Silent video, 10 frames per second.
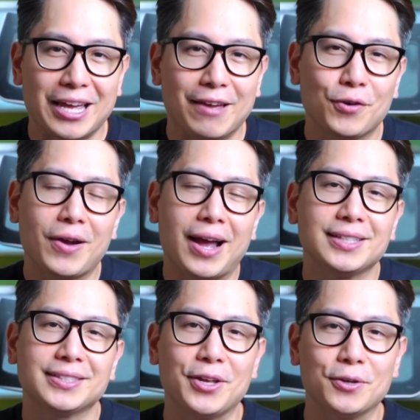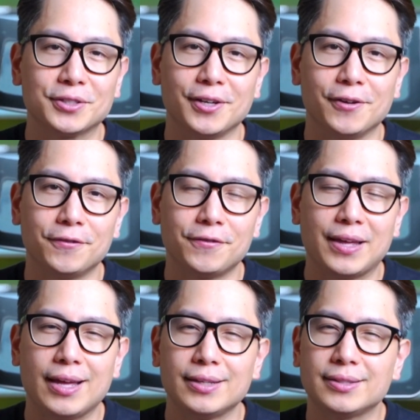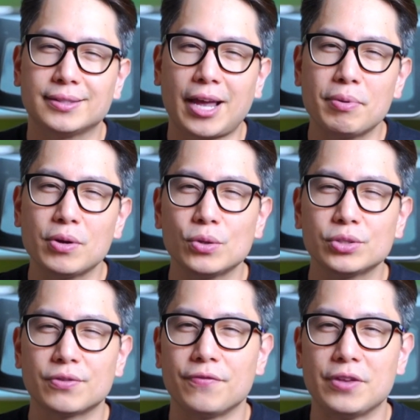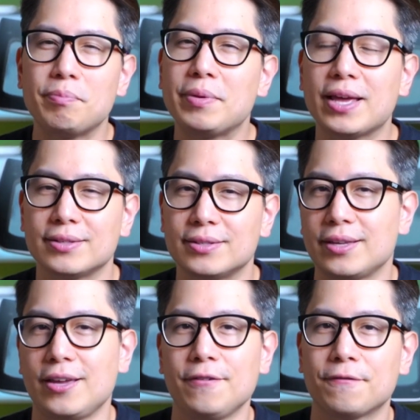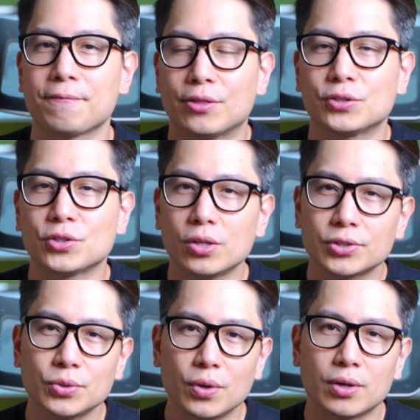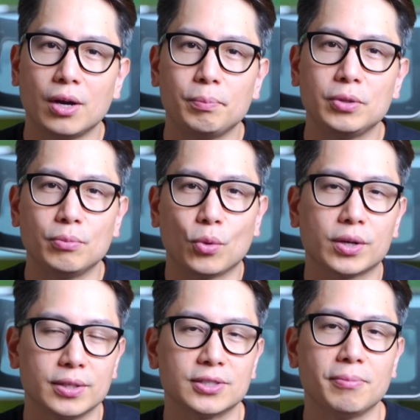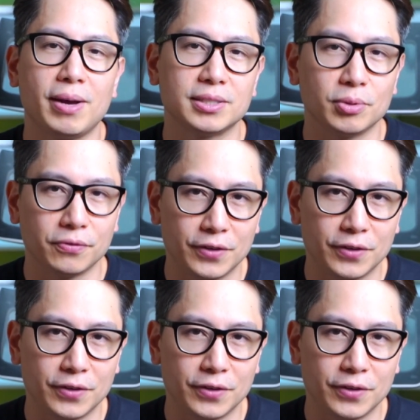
if you're asking yourself, is CyberGhost VPN safe? There's also a couple more customizable